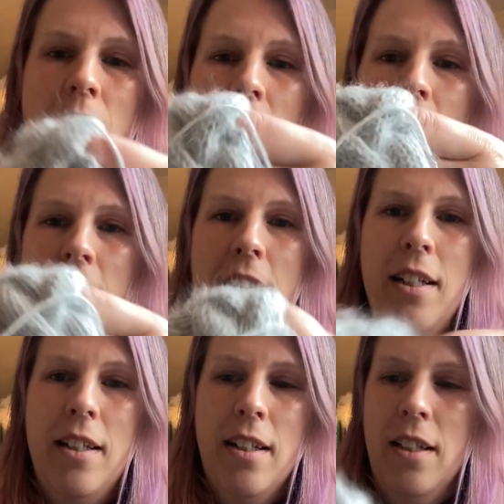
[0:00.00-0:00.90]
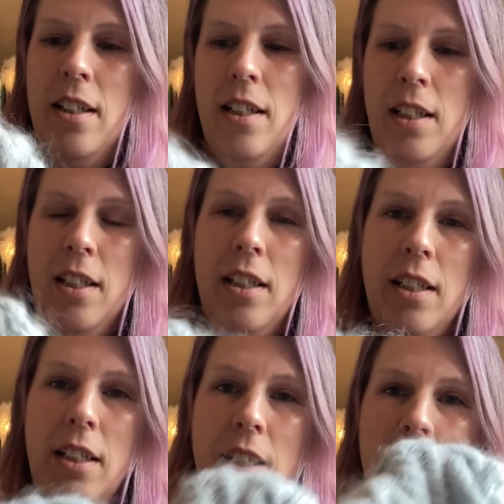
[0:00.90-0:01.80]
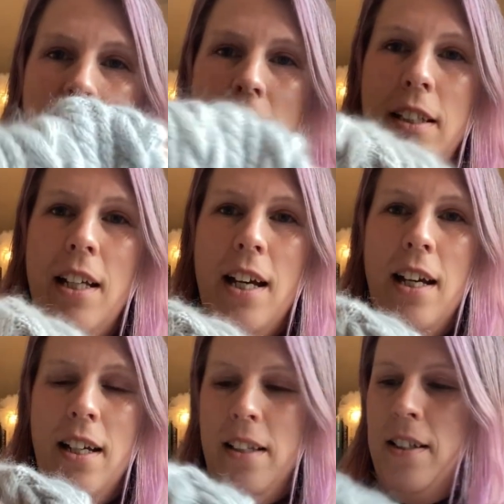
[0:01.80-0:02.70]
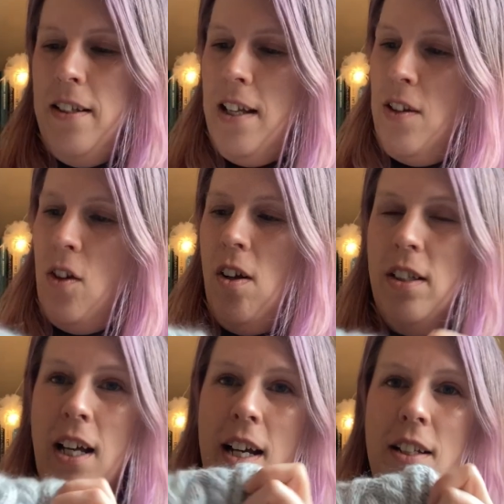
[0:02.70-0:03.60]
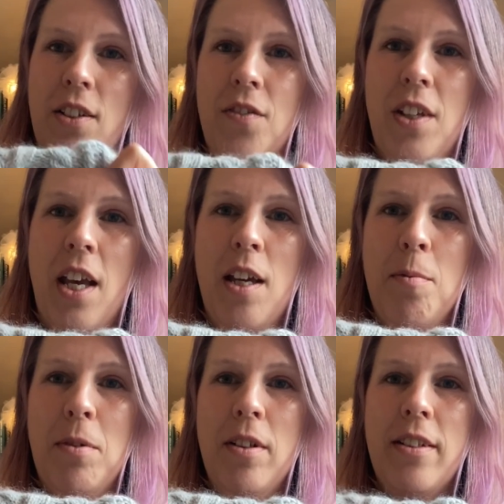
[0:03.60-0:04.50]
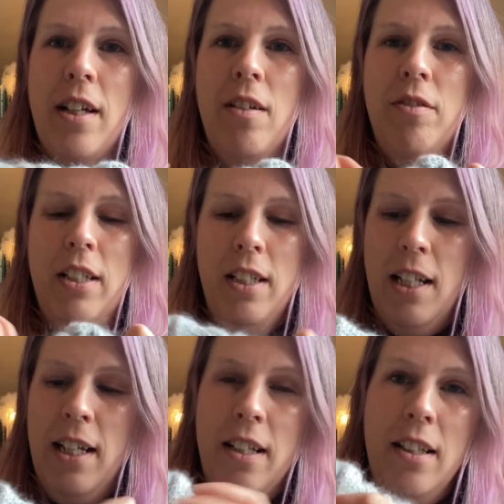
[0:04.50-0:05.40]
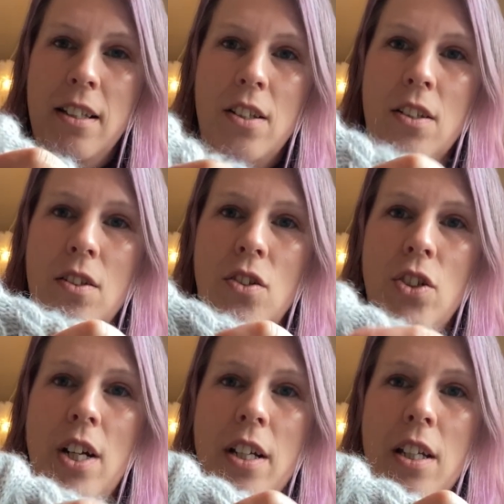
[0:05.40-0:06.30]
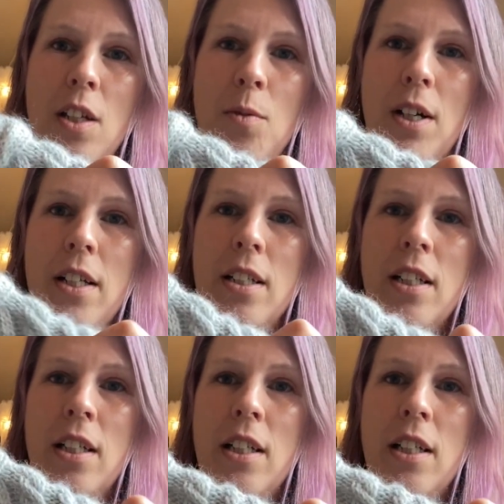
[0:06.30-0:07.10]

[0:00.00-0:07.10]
And yeah, this has all kinds of cables. I really like this chunky one.